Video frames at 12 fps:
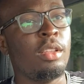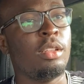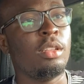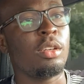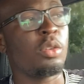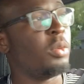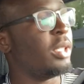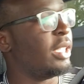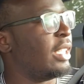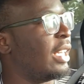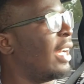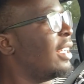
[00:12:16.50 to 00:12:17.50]
look really
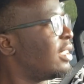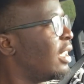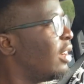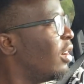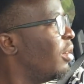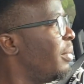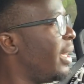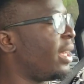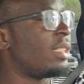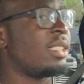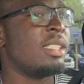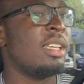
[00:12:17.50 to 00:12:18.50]
nice. It all
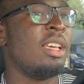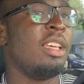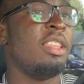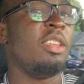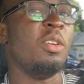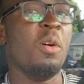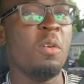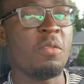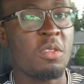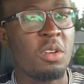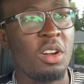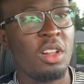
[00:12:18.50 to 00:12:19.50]
makes the
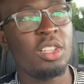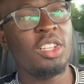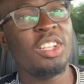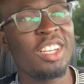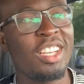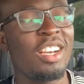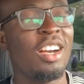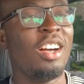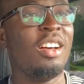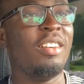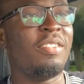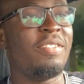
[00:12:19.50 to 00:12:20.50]
overall look
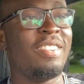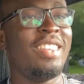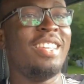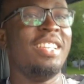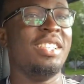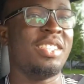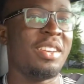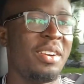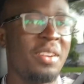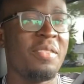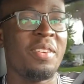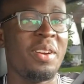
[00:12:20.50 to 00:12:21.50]
of the
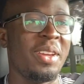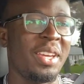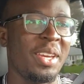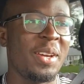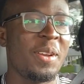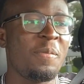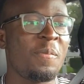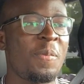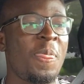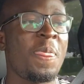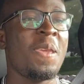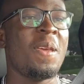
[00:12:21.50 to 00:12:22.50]
interior very good.
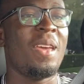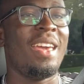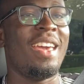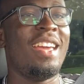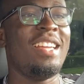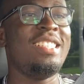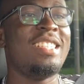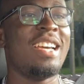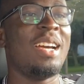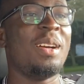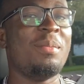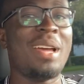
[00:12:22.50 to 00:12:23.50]
And
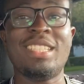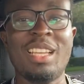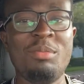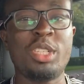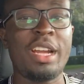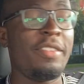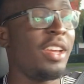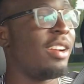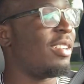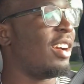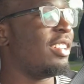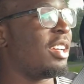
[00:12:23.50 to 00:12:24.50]
as I'm driving
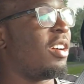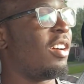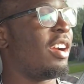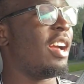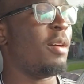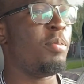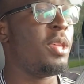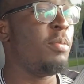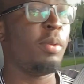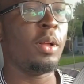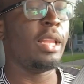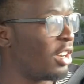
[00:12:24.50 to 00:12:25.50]
around the car now,
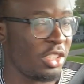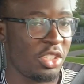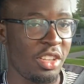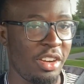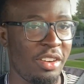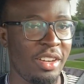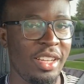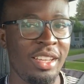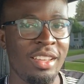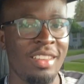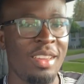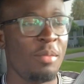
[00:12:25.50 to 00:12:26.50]
people are staring.
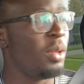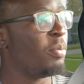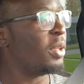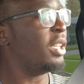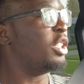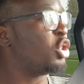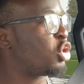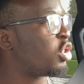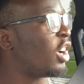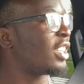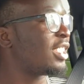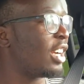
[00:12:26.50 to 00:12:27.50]
People in
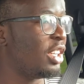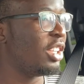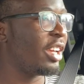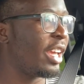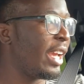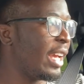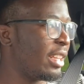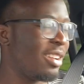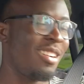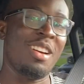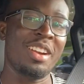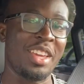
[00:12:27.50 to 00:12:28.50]
trucks are looking at the
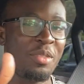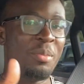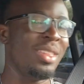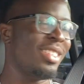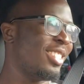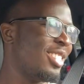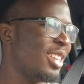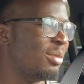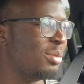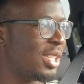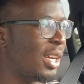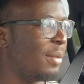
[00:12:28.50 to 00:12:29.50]
car, giving me the
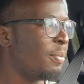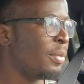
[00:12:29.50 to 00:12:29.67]
thumbs up.